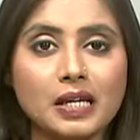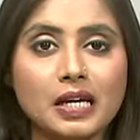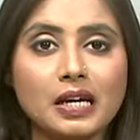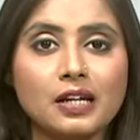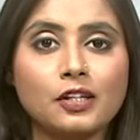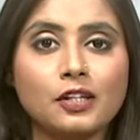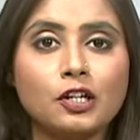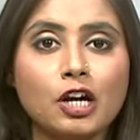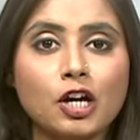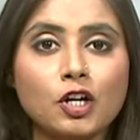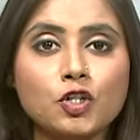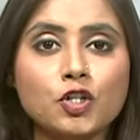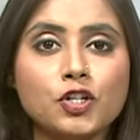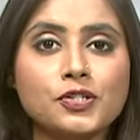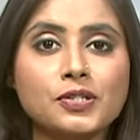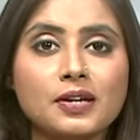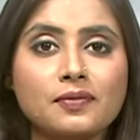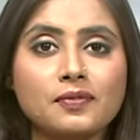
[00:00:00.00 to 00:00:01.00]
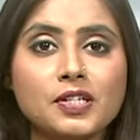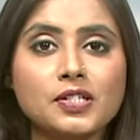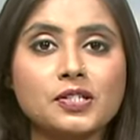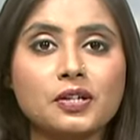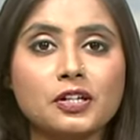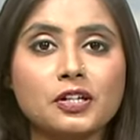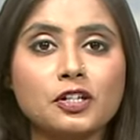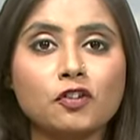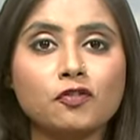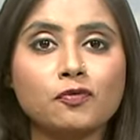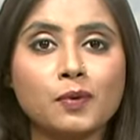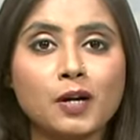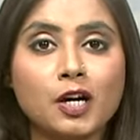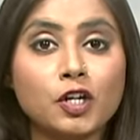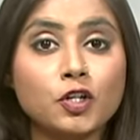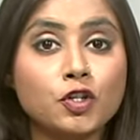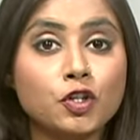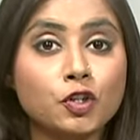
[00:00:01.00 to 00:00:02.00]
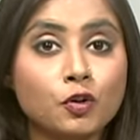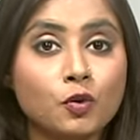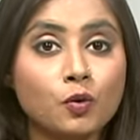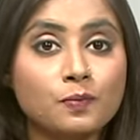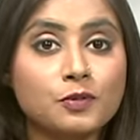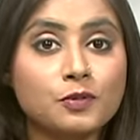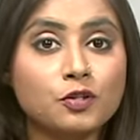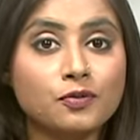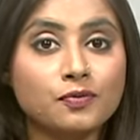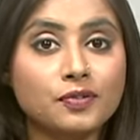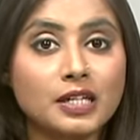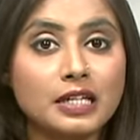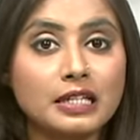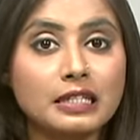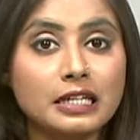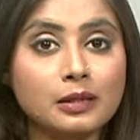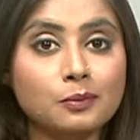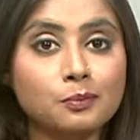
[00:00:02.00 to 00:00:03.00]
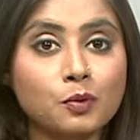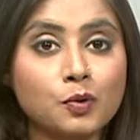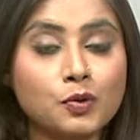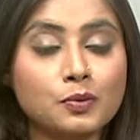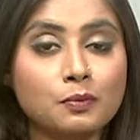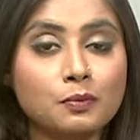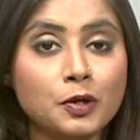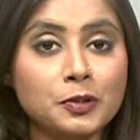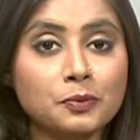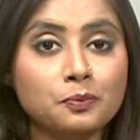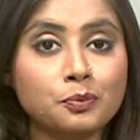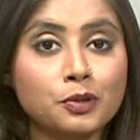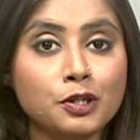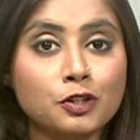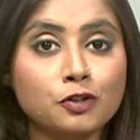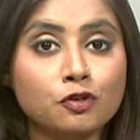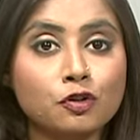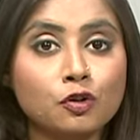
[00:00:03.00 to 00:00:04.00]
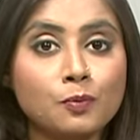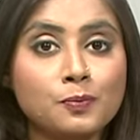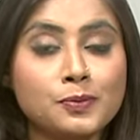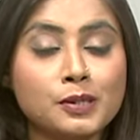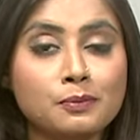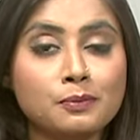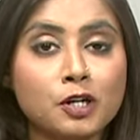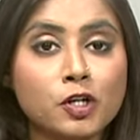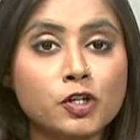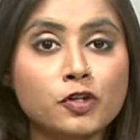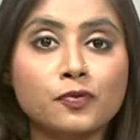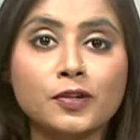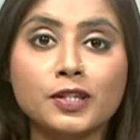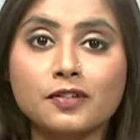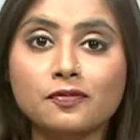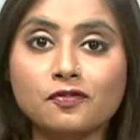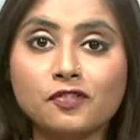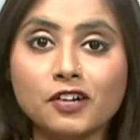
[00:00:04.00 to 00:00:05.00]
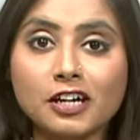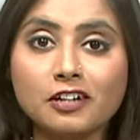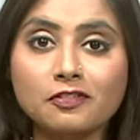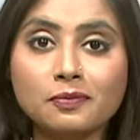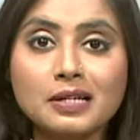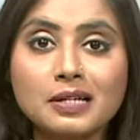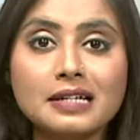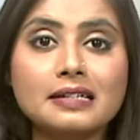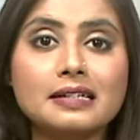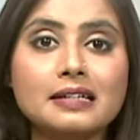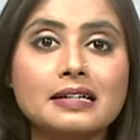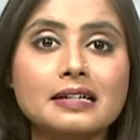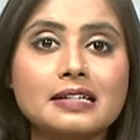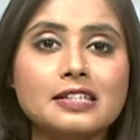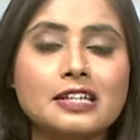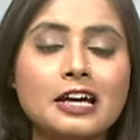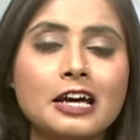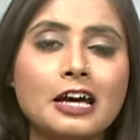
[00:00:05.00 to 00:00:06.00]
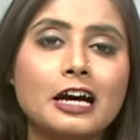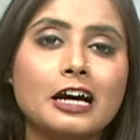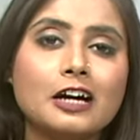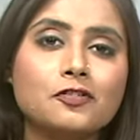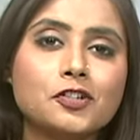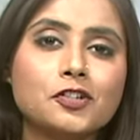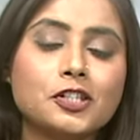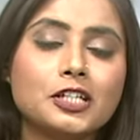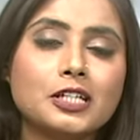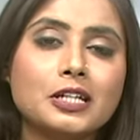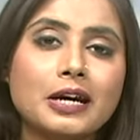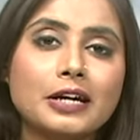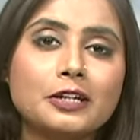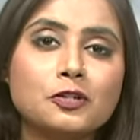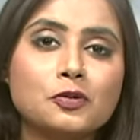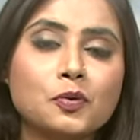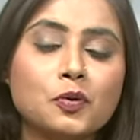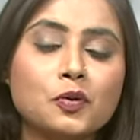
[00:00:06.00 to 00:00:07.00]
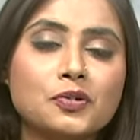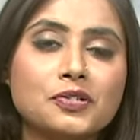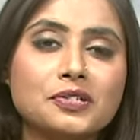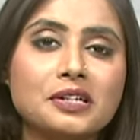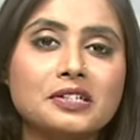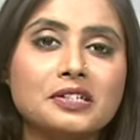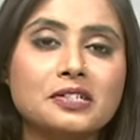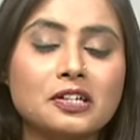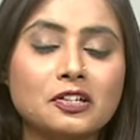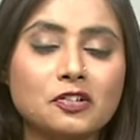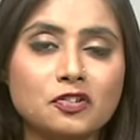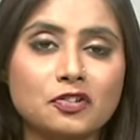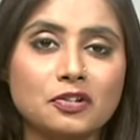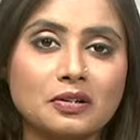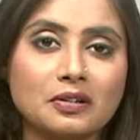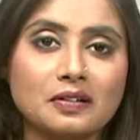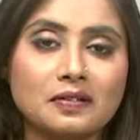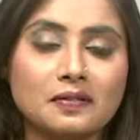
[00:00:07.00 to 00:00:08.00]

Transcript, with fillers: The largest ever study of bird genomes revealed that most modern bird groups emerged within 5 million years after the dinosaurs' extinction.